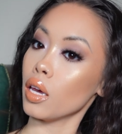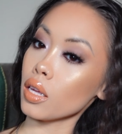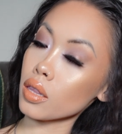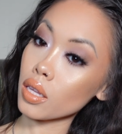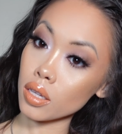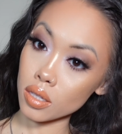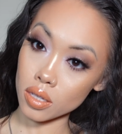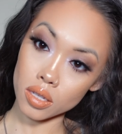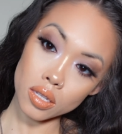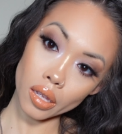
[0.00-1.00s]
in
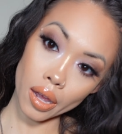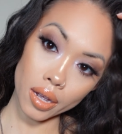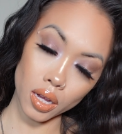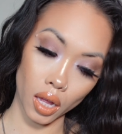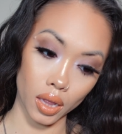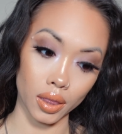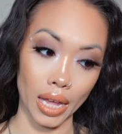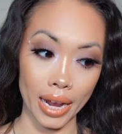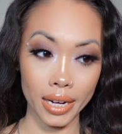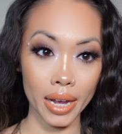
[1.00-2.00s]
this like
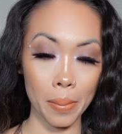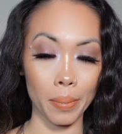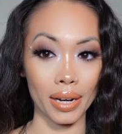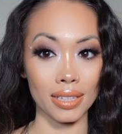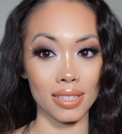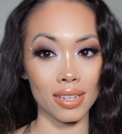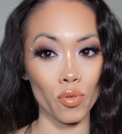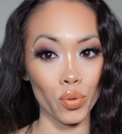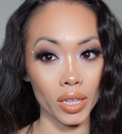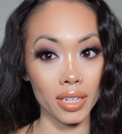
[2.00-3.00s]
lighting, but it's
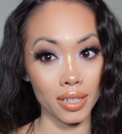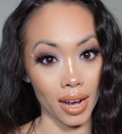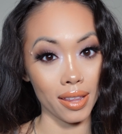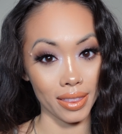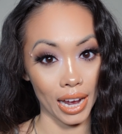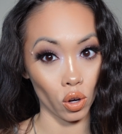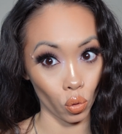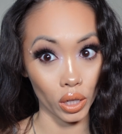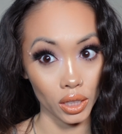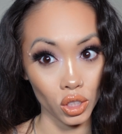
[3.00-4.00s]
really not that
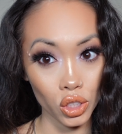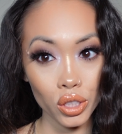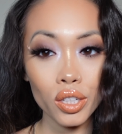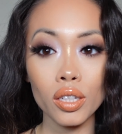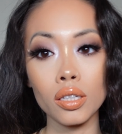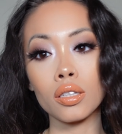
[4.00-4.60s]
orange.